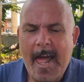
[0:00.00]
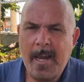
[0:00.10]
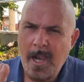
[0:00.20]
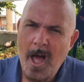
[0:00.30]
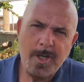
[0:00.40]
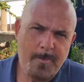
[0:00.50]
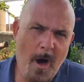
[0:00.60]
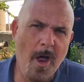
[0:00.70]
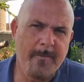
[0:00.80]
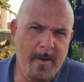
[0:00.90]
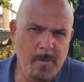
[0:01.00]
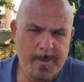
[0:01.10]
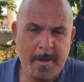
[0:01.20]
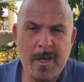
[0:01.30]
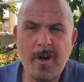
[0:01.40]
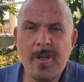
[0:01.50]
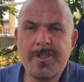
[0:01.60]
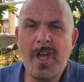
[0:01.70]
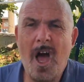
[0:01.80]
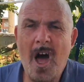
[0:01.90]
and a large part of it was
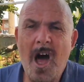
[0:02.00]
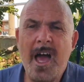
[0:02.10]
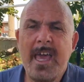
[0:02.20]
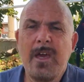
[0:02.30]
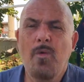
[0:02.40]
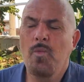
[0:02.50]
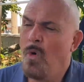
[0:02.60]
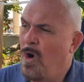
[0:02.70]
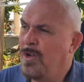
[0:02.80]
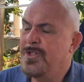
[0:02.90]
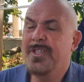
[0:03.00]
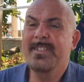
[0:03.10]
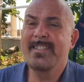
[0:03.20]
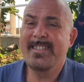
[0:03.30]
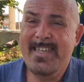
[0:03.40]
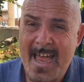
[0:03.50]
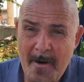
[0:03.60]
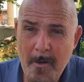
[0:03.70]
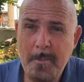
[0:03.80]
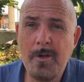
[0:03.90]
because I was
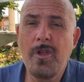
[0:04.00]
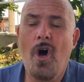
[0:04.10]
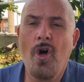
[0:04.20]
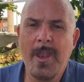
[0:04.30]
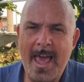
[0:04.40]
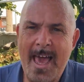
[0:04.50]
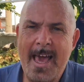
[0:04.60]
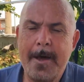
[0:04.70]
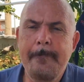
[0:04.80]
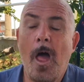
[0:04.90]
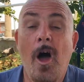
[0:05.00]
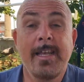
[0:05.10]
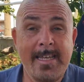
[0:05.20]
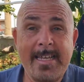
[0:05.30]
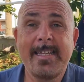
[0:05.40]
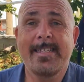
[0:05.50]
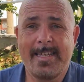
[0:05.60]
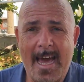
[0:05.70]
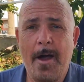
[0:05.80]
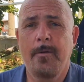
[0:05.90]
terrible on air. I needed to
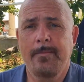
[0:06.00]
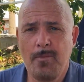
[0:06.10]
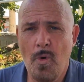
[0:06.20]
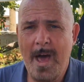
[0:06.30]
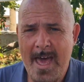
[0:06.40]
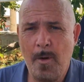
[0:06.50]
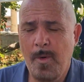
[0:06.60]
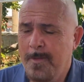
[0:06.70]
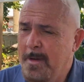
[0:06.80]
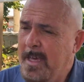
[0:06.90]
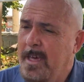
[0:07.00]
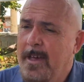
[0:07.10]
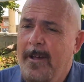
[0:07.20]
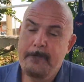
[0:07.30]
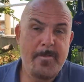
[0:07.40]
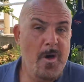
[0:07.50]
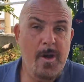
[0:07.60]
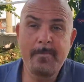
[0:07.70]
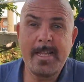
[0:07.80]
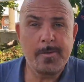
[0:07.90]
carry more air with me.
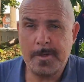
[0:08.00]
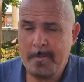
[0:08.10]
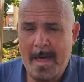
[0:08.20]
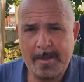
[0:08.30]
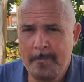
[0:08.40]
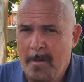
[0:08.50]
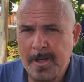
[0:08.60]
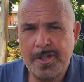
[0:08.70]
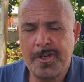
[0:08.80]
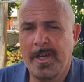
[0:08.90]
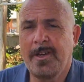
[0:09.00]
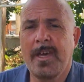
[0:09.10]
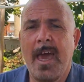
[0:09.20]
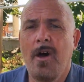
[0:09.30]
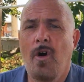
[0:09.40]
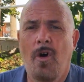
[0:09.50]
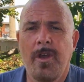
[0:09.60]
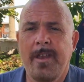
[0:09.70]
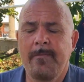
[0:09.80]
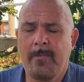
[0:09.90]
30 minutes was about as much as I could get on
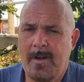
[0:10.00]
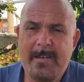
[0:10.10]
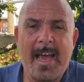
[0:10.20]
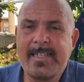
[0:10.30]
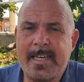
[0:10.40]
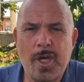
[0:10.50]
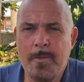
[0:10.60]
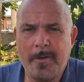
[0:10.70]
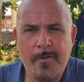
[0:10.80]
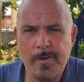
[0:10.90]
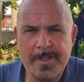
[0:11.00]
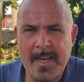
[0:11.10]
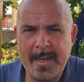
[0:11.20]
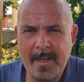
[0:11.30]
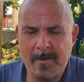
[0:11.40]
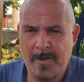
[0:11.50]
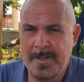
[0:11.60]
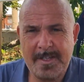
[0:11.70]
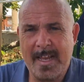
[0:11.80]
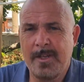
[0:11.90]
an 80 cubic foot cylinder on a
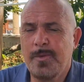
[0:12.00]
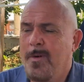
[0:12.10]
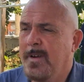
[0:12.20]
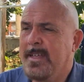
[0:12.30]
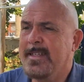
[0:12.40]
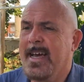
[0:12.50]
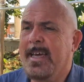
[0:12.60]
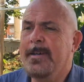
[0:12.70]
standard 12 litre tank,